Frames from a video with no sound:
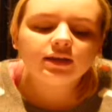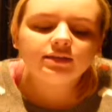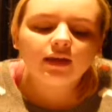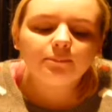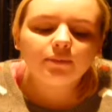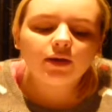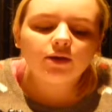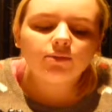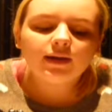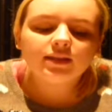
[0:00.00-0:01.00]

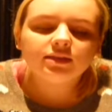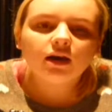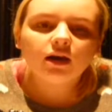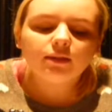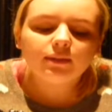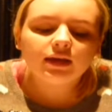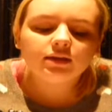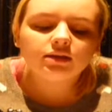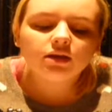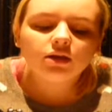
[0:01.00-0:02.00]
tempo and
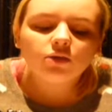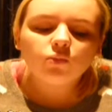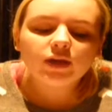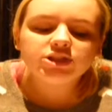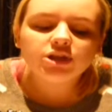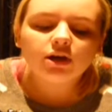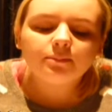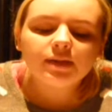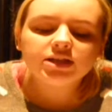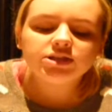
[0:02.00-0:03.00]
timing, which
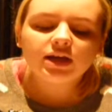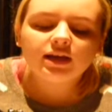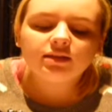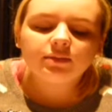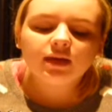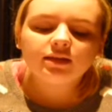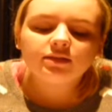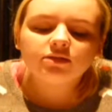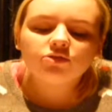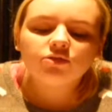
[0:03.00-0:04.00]
are major
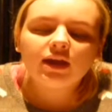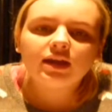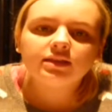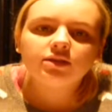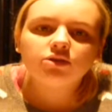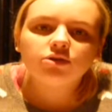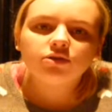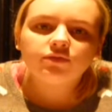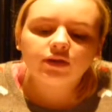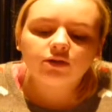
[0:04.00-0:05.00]
aspects to creating a
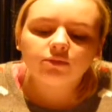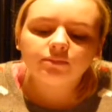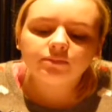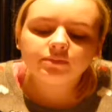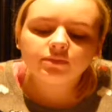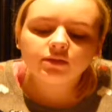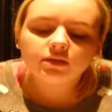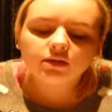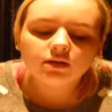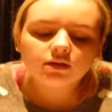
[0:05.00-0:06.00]
good film.
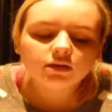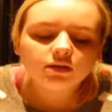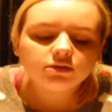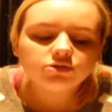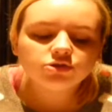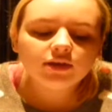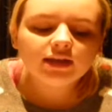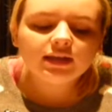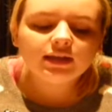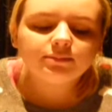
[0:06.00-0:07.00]

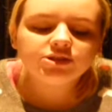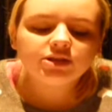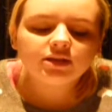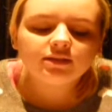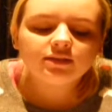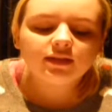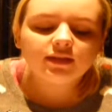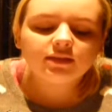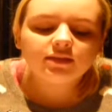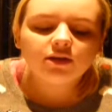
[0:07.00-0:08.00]
Joining images
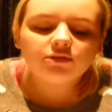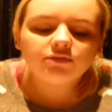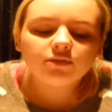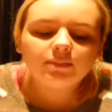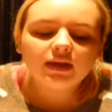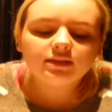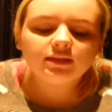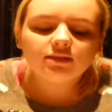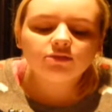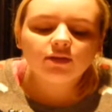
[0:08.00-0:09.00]
is known for being
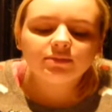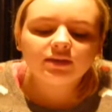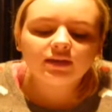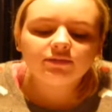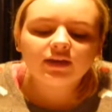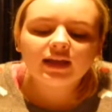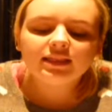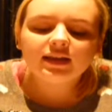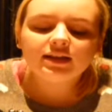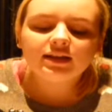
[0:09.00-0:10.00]
descriptive and
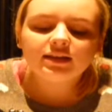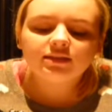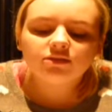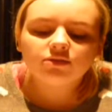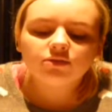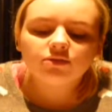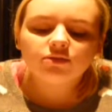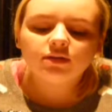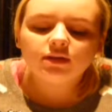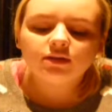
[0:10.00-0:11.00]
analytical
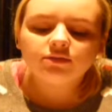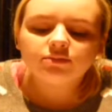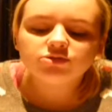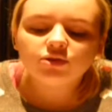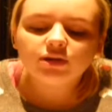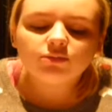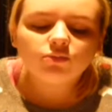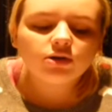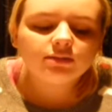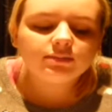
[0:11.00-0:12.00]
from joining
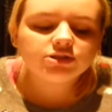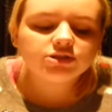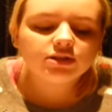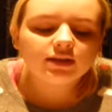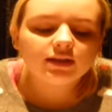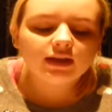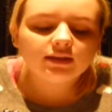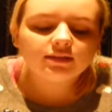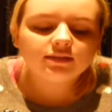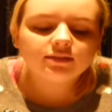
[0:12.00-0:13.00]
one image to the next.